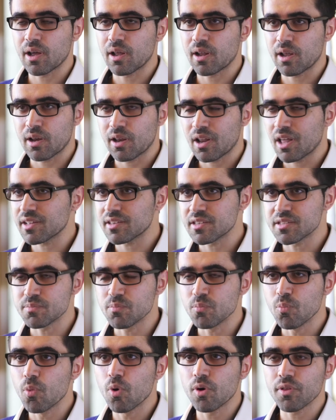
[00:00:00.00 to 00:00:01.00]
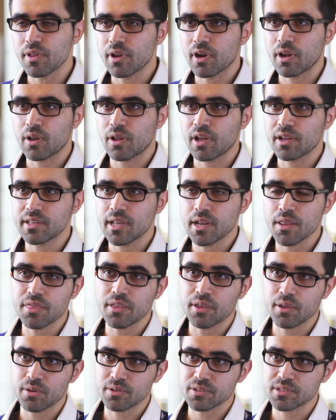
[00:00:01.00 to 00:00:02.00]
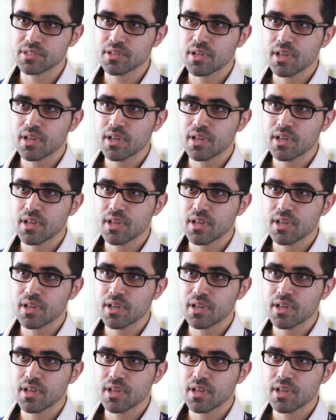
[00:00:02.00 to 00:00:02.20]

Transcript: I liked this more than I liked anything else.